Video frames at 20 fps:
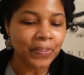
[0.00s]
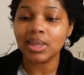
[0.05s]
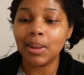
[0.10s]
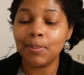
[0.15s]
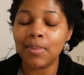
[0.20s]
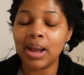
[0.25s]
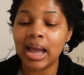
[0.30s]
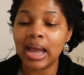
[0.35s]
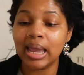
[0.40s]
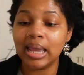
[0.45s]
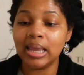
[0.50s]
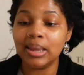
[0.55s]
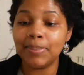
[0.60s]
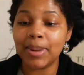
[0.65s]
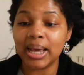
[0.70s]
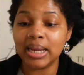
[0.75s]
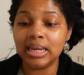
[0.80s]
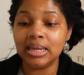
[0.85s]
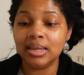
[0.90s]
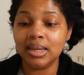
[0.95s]
my
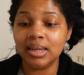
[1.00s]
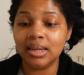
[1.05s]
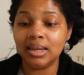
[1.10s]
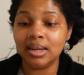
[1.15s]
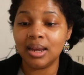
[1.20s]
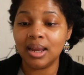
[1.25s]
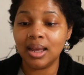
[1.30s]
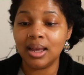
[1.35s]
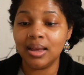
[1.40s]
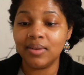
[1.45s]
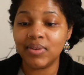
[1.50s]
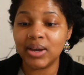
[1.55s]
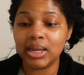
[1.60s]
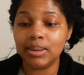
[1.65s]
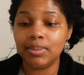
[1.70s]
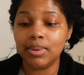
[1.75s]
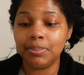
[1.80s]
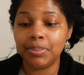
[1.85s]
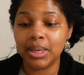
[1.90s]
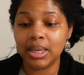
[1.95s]
body needed a
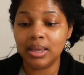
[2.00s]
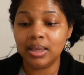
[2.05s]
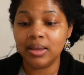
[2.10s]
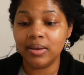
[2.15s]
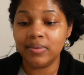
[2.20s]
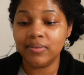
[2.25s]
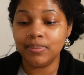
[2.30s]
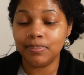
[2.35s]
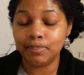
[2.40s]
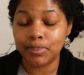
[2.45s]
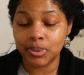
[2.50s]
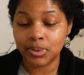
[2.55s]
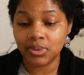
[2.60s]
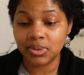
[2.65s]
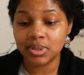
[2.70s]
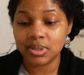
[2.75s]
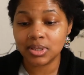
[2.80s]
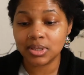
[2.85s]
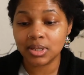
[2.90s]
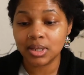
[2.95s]
vitamin B
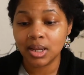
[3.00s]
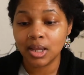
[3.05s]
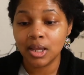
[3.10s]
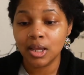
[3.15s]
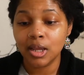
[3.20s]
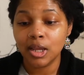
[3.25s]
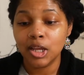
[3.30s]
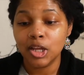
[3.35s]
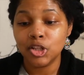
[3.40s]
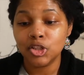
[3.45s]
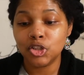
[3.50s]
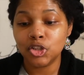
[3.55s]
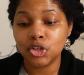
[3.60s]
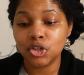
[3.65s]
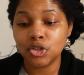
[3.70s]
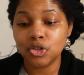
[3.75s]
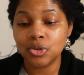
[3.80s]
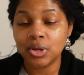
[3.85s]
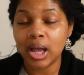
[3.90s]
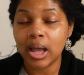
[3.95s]
boost
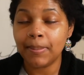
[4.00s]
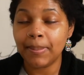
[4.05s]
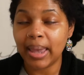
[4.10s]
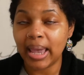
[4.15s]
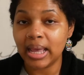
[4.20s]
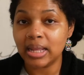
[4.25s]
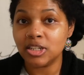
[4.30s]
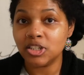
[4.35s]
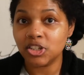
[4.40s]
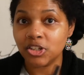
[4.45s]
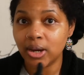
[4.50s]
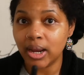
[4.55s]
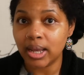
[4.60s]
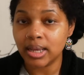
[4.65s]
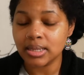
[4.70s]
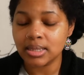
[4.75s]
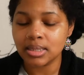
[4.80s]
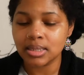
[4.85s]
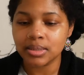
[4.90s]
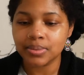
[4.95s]
to combat
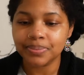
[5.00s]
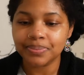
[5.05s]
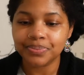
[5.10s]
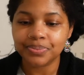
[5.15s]
stress.